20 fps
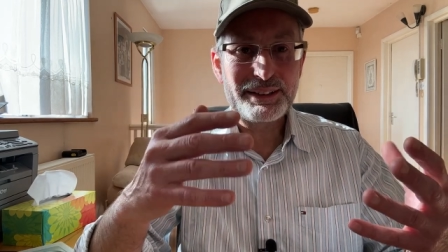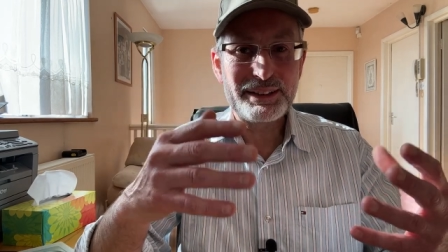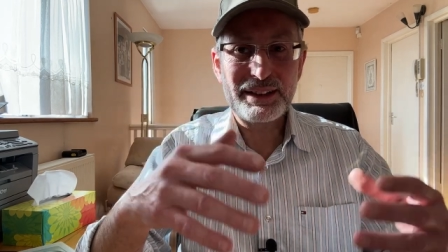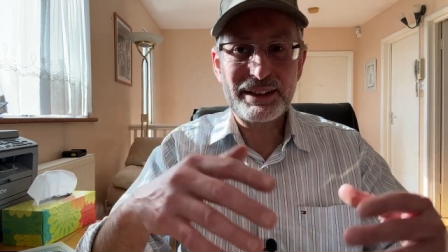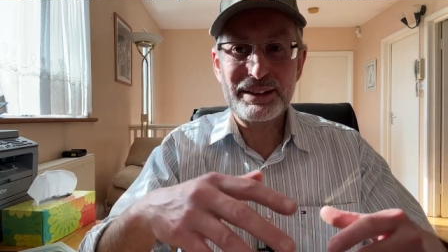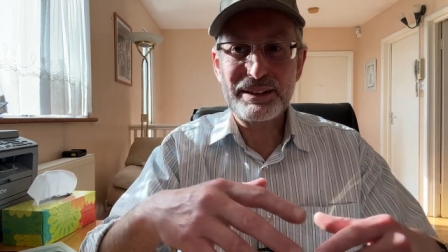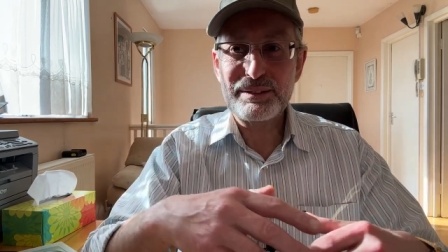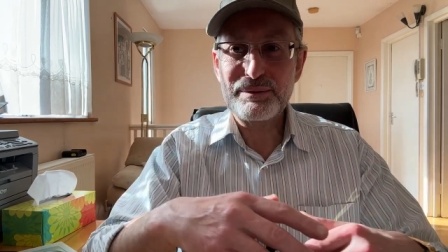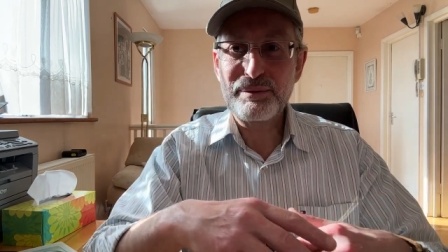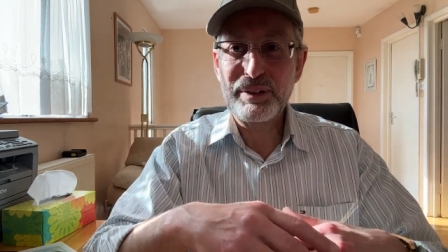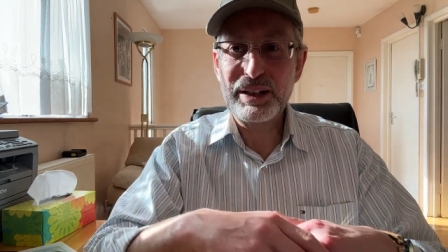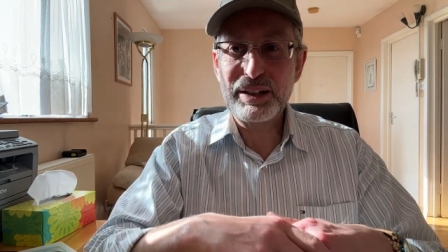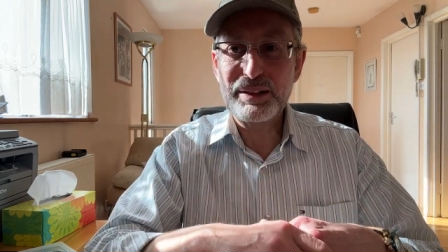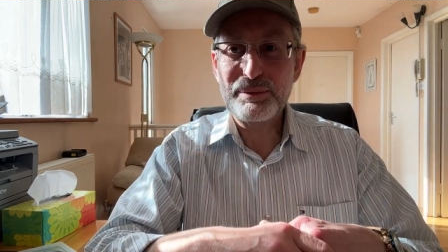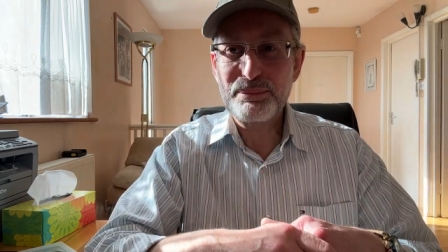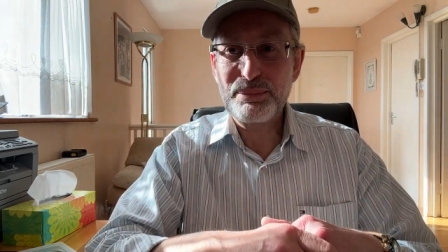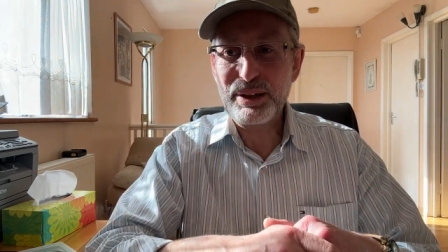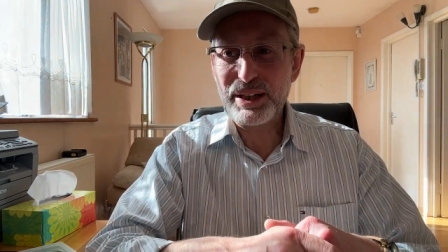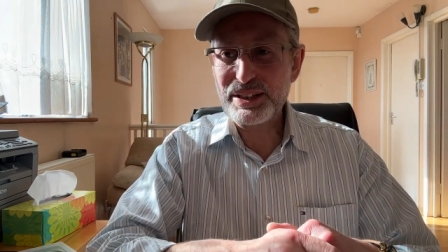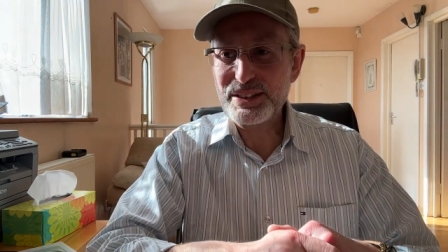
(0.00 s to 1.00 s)
and many
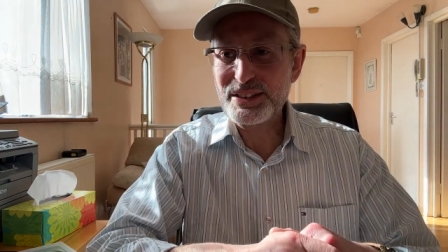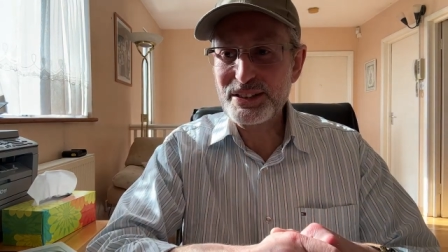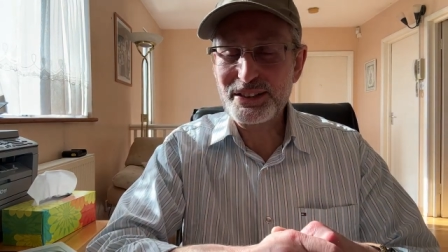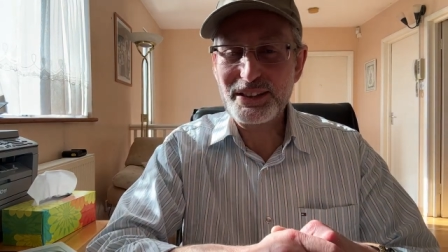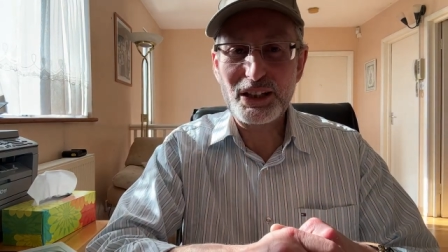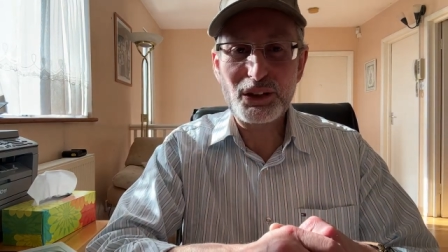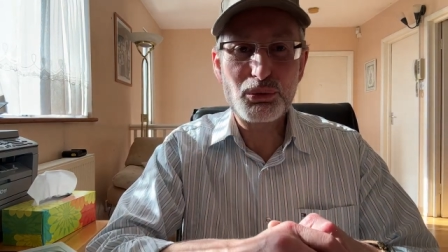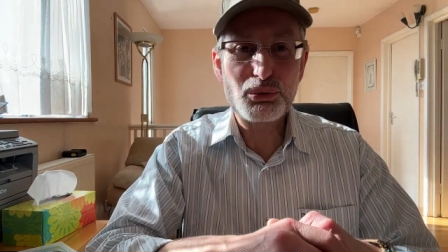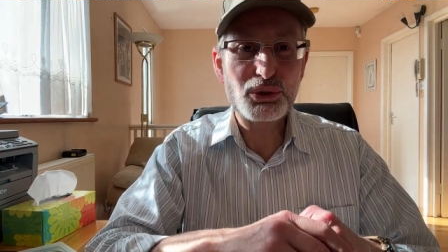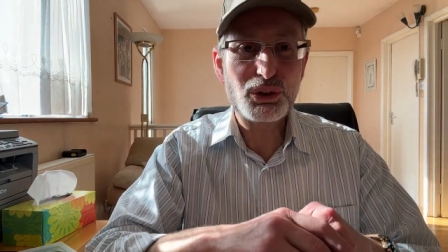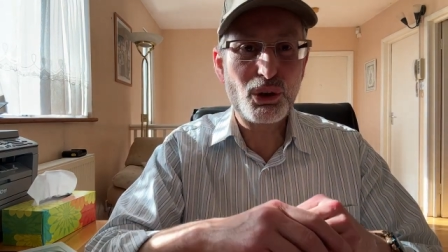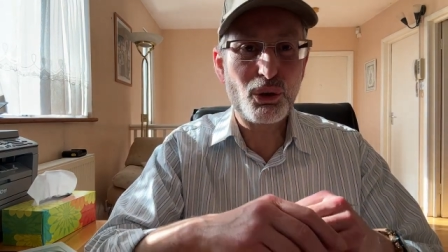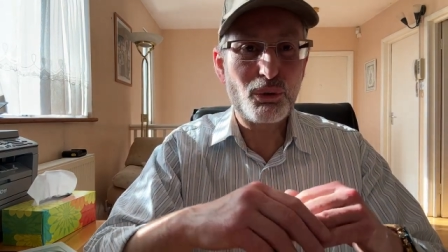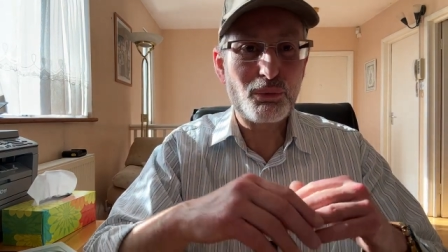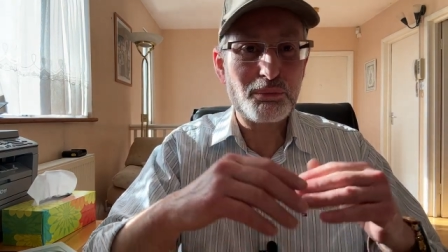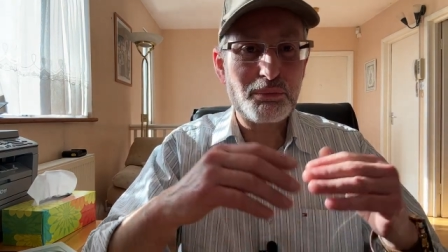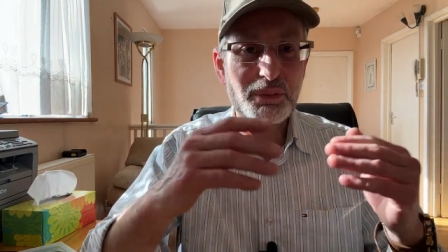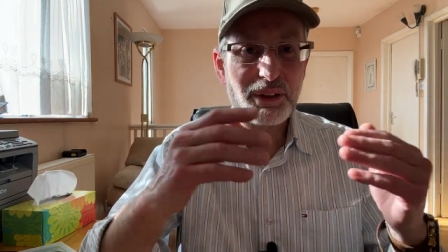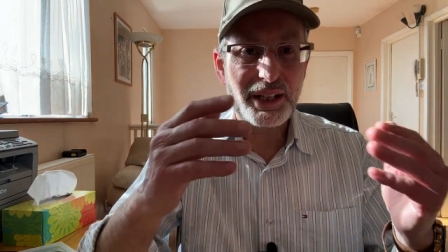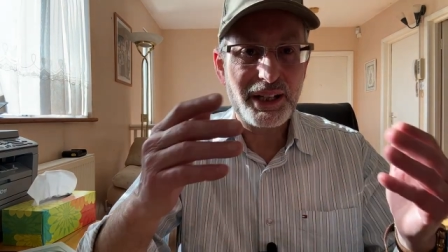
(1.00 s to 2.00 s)
places they do their own
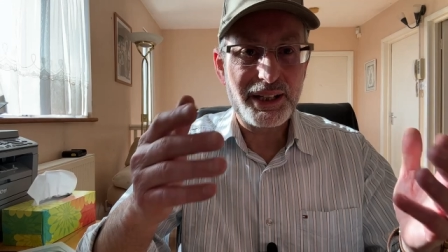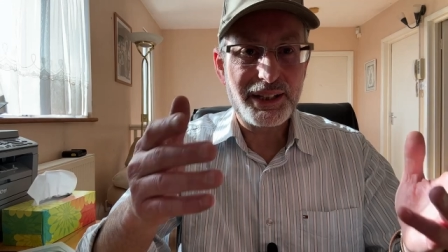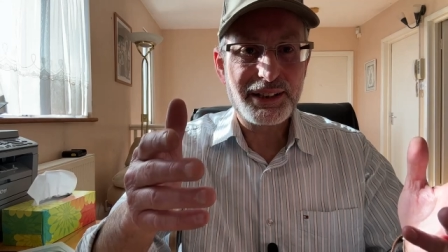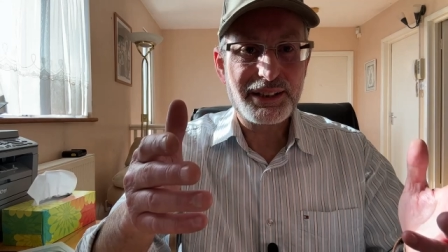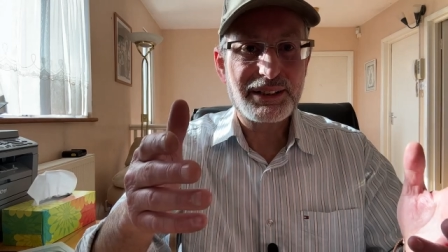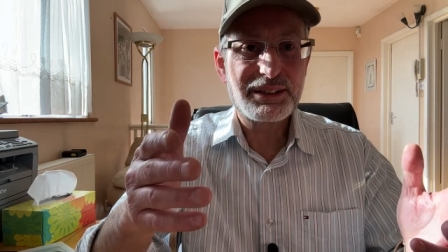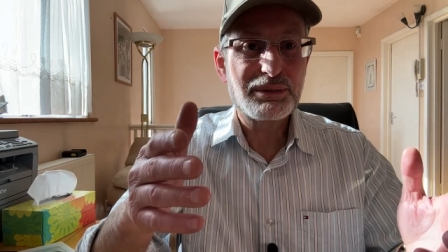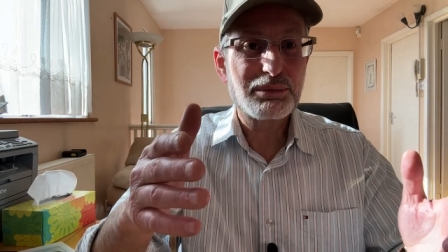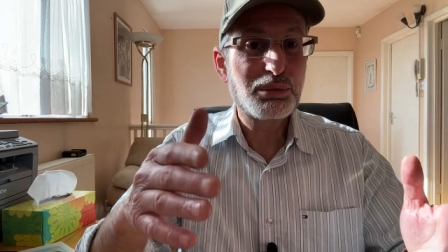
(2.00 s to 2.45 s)
blends.